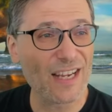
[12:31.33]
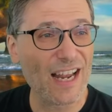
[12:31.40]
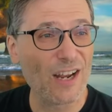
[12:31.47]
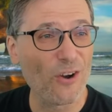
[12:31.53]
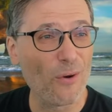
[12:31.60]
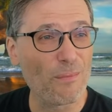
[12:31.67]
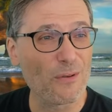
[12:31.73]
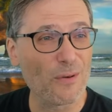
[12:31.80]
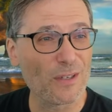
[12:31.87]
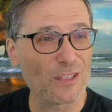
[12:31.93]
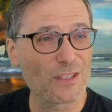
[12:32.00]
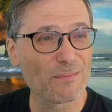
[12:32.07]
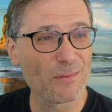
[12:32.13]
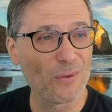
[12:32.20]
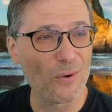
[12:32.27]
I hope you
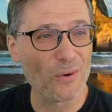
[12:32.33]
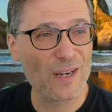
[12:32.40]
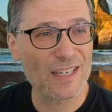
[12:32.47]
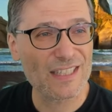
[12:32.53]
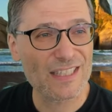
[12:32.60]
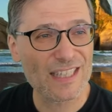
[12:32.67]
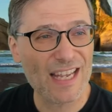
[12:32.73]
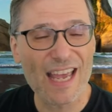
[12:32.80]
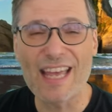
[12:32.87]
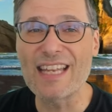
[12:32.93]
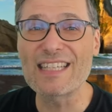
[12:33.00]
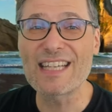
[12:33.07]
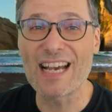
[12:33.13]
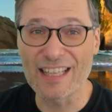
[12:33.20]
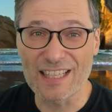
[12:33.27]
explore it and
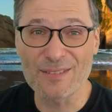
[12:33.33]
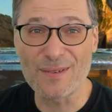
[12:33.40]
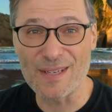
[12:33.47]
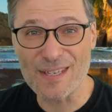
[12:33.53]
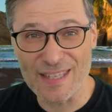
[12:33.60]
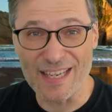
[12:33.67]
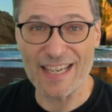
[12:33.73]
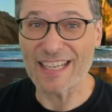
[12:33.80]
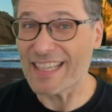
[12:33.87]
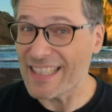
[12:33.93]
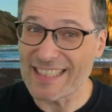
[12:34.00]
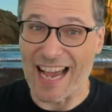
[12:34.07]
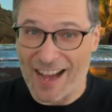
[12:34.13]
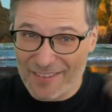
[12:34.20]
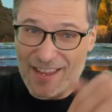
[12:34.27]
tell us what you think
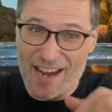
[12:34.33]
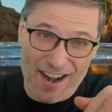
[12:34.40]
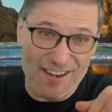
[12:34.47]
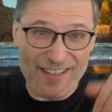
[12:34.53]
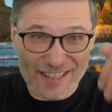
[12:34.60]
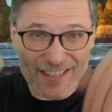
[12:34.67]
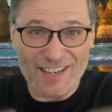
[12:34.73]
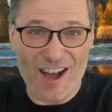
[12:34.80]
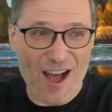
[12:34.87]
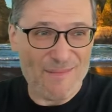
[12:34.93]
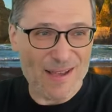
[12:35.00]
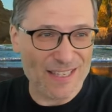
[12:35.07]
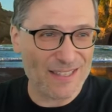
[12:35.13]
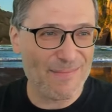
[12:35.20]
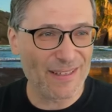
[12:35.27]
down there in the
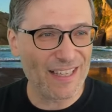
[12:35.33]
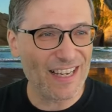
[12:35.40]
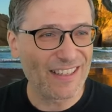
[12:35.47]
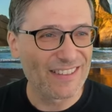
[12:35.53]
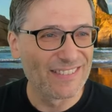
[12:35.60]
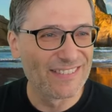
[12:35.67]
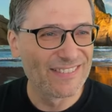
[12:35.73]
comments below.